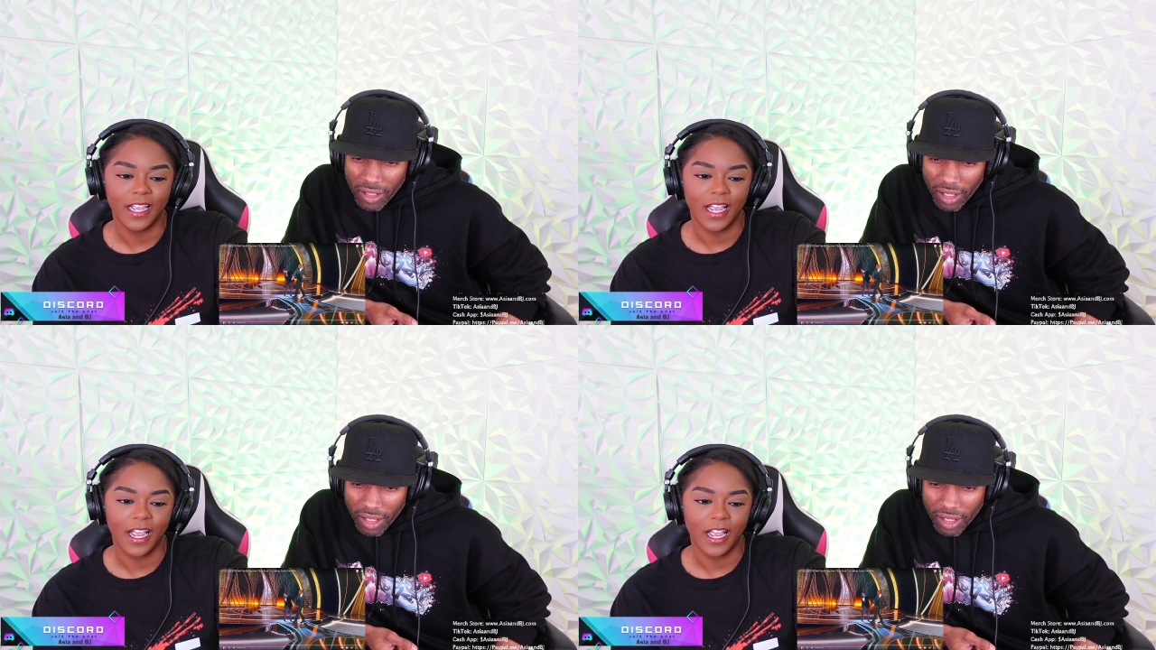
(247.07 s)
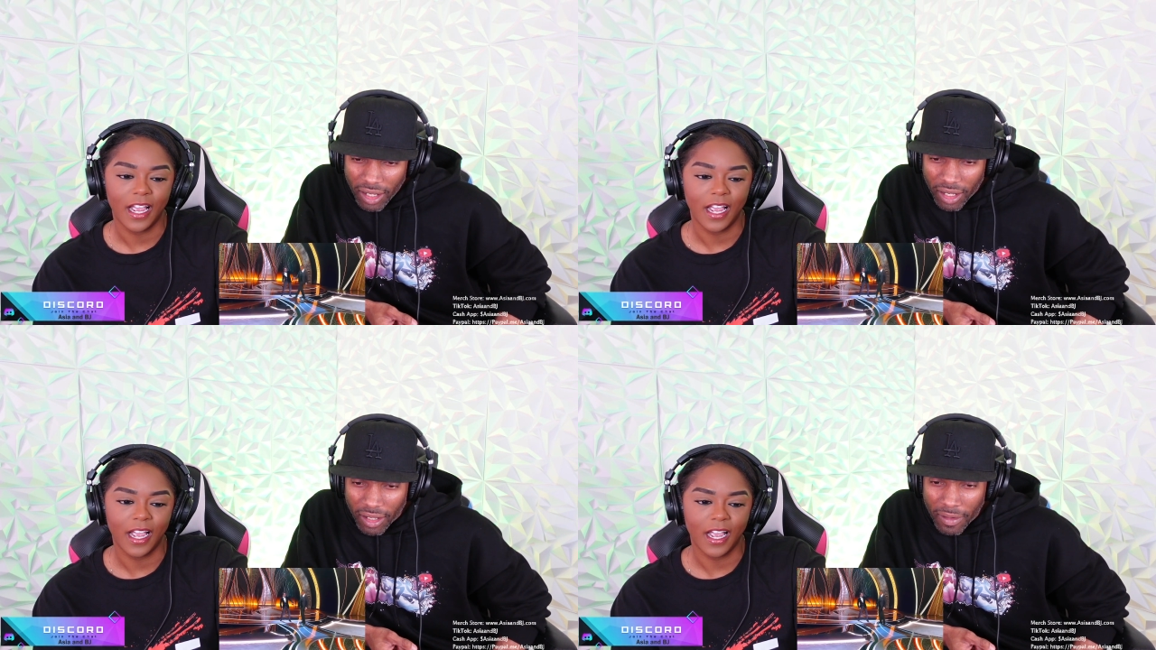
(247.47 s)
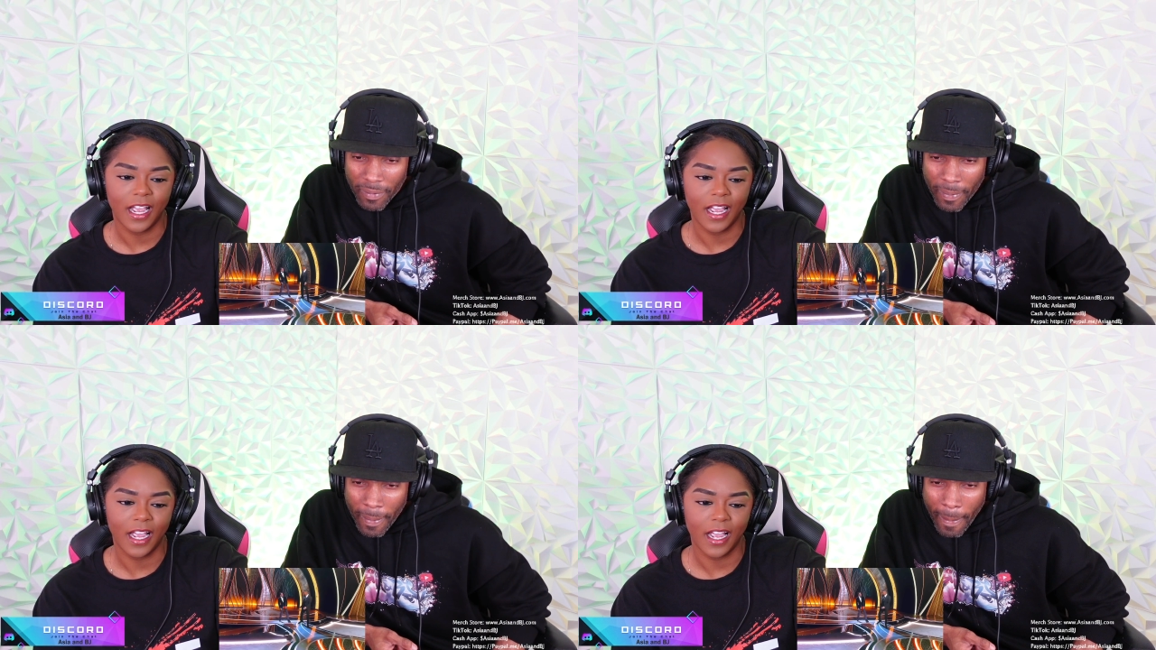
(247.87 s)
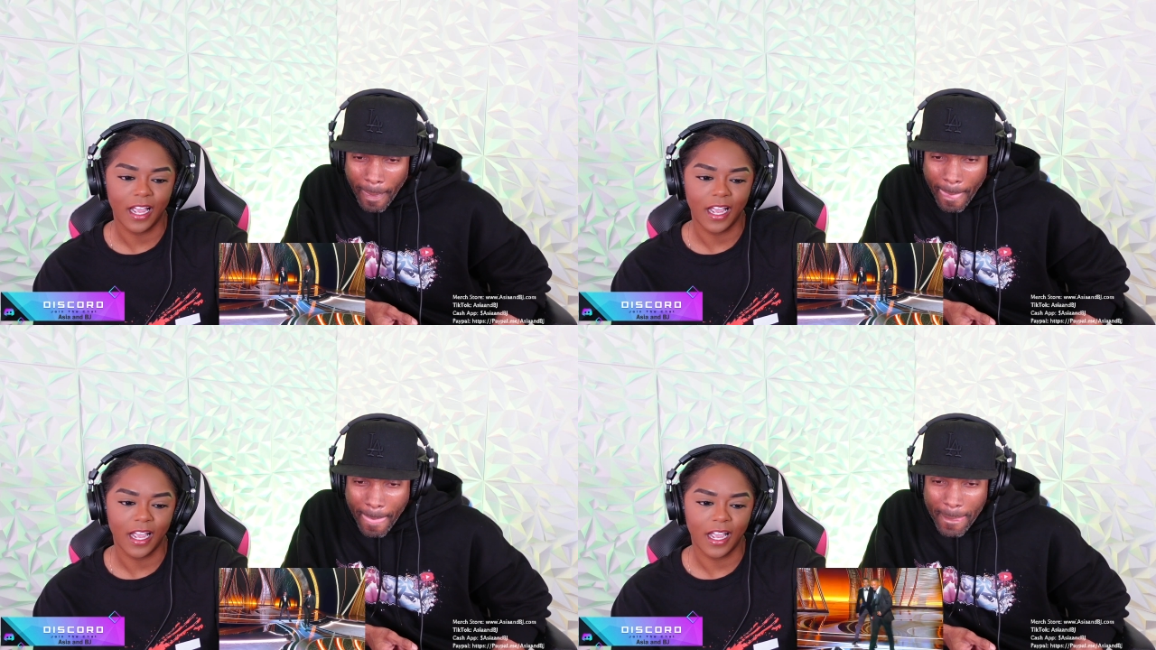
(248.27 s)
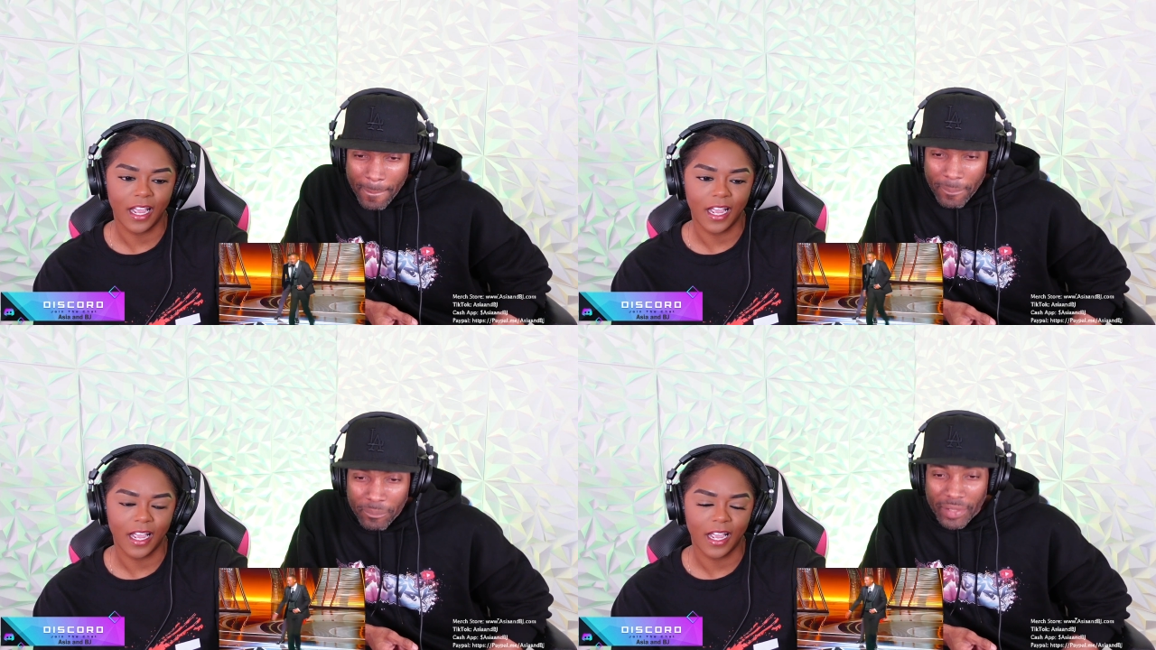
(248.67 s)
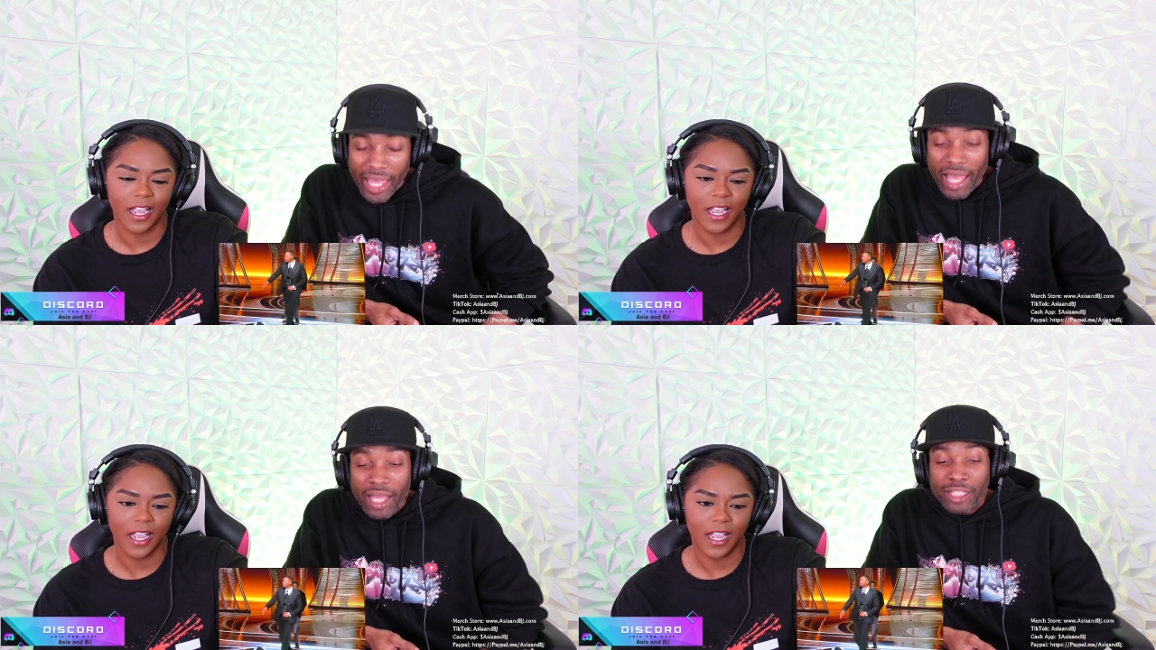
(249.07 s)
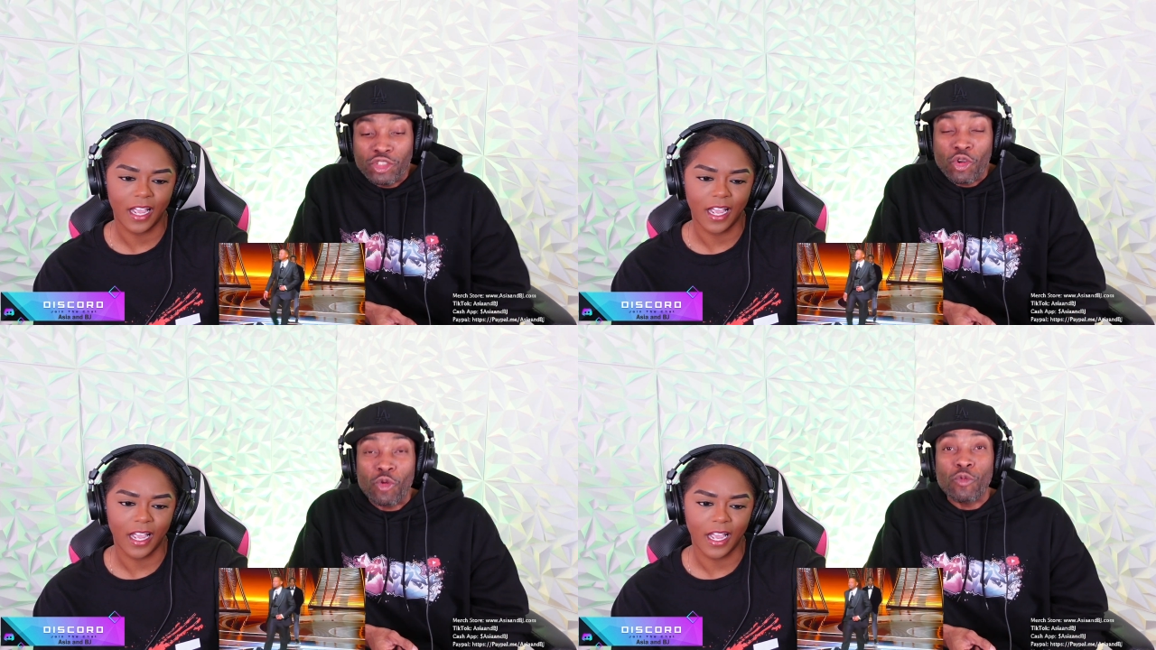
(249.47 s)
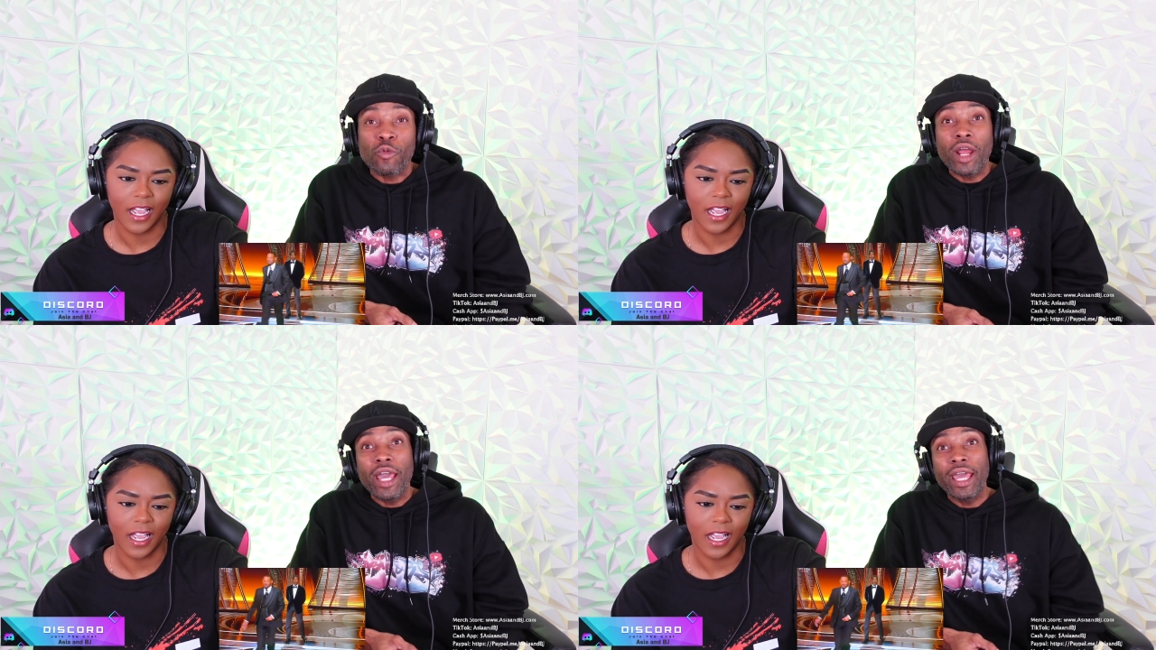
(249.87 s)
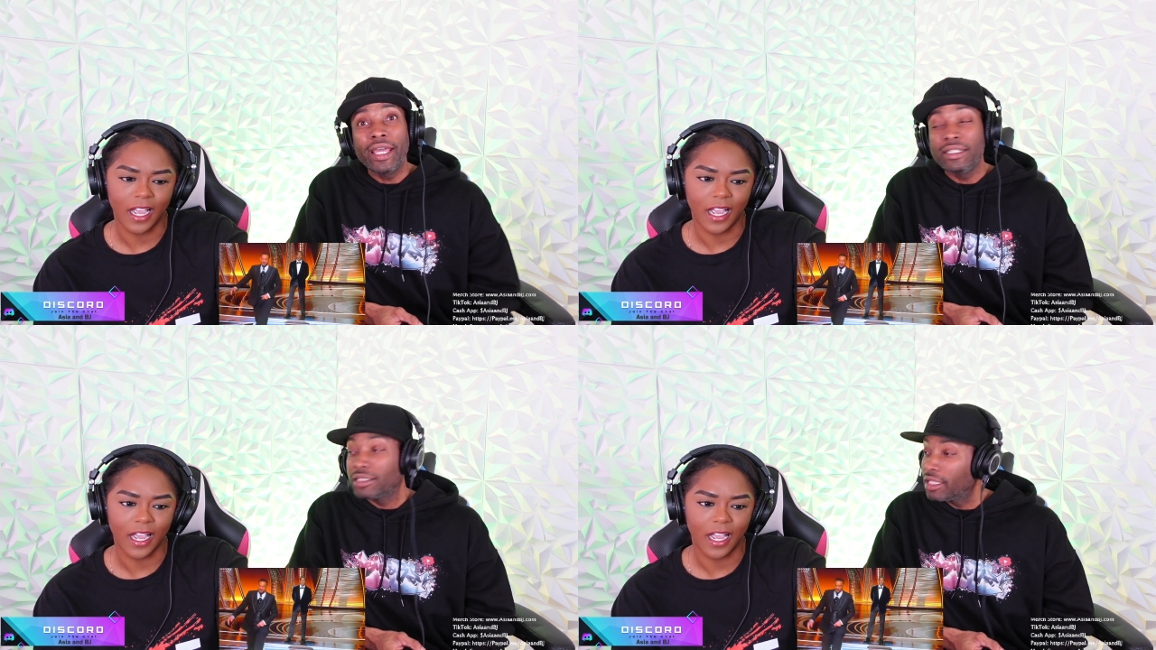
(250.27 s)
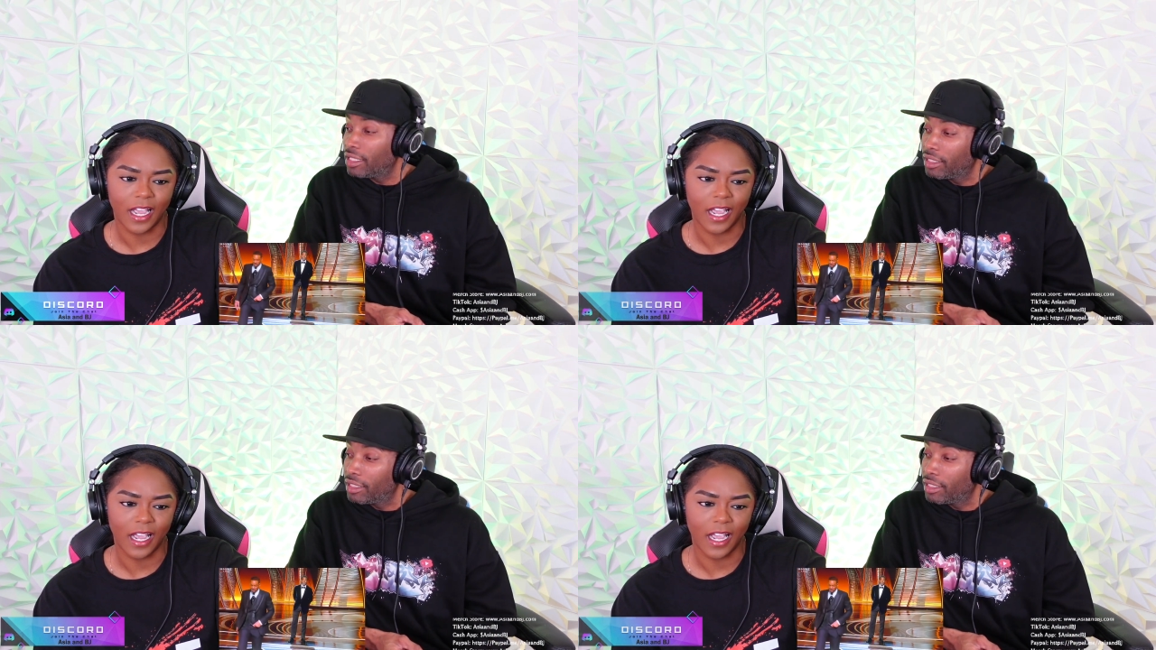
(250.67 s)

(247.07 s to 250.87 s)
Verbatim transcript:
Speaker 1: Oh, oh, wow. That's wow. crazy.